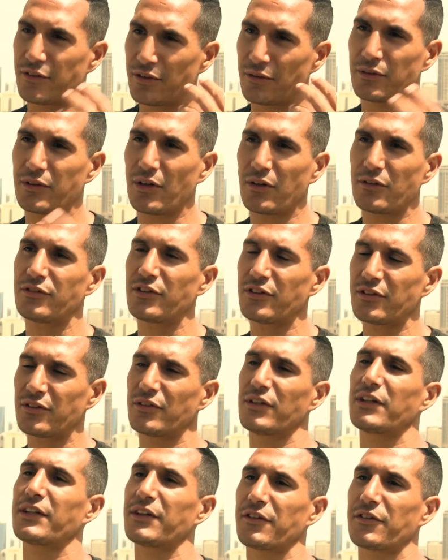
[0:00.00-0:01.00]
So don't just
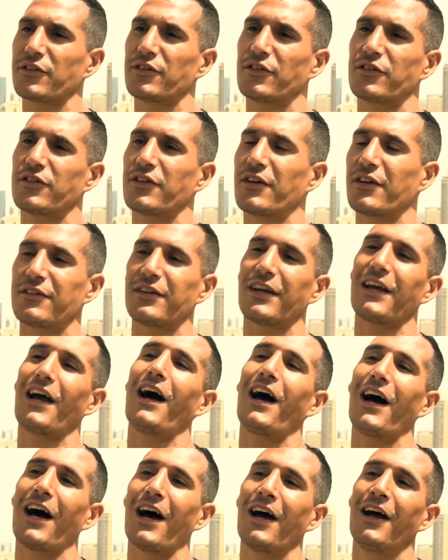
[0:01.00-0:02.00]
look at their solution and say,
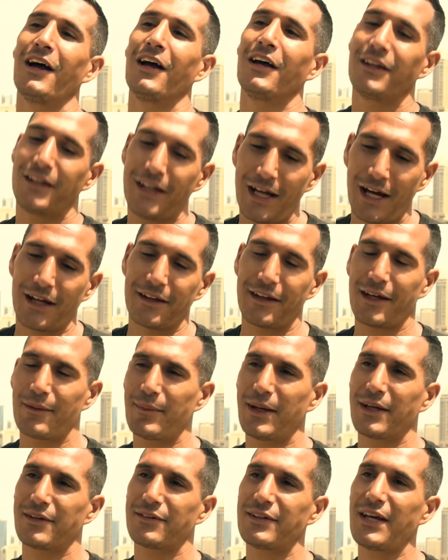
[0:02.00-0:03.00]
ah, yeah, that
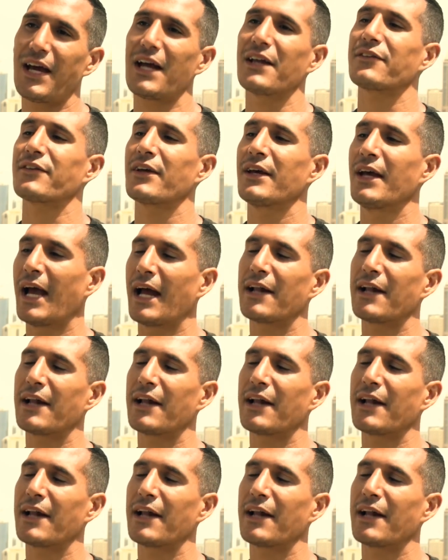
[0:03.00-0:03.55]
makes sense.